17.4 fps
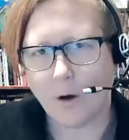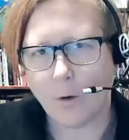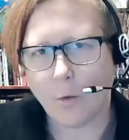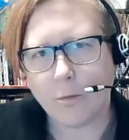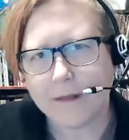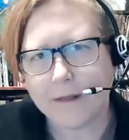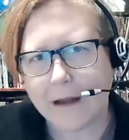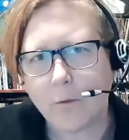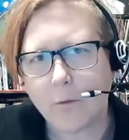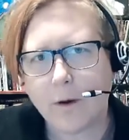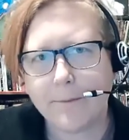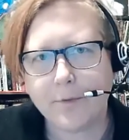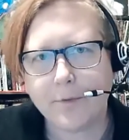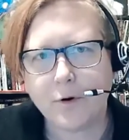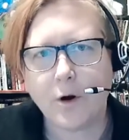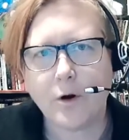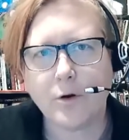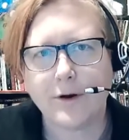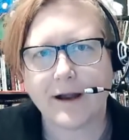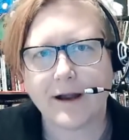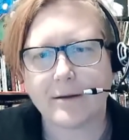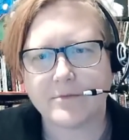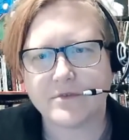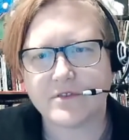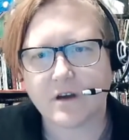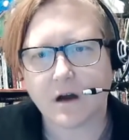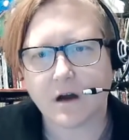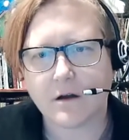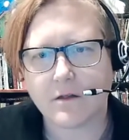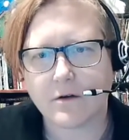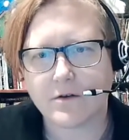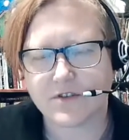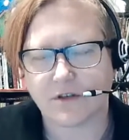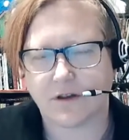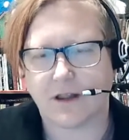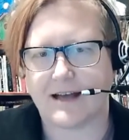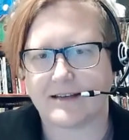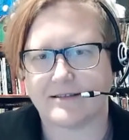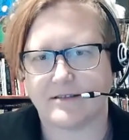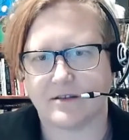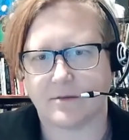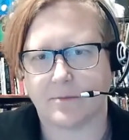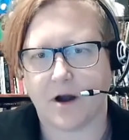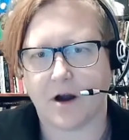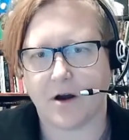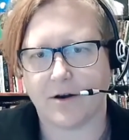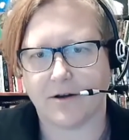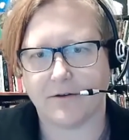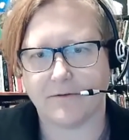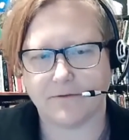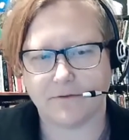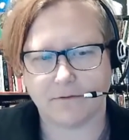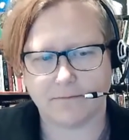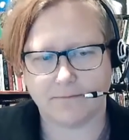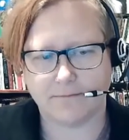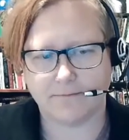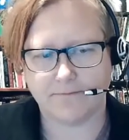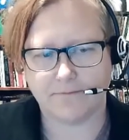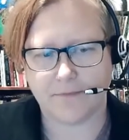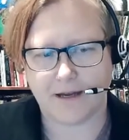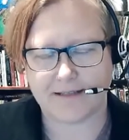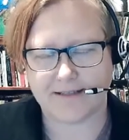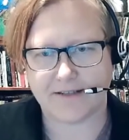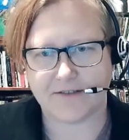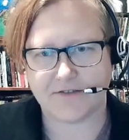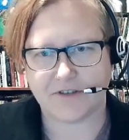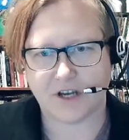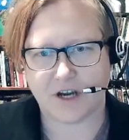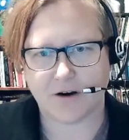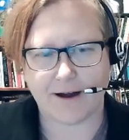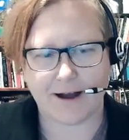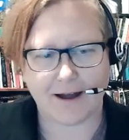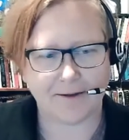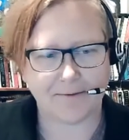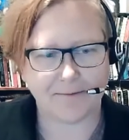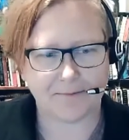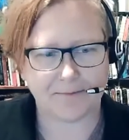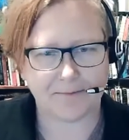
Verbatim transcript: Now, what programs are those classes a part of at CCRI?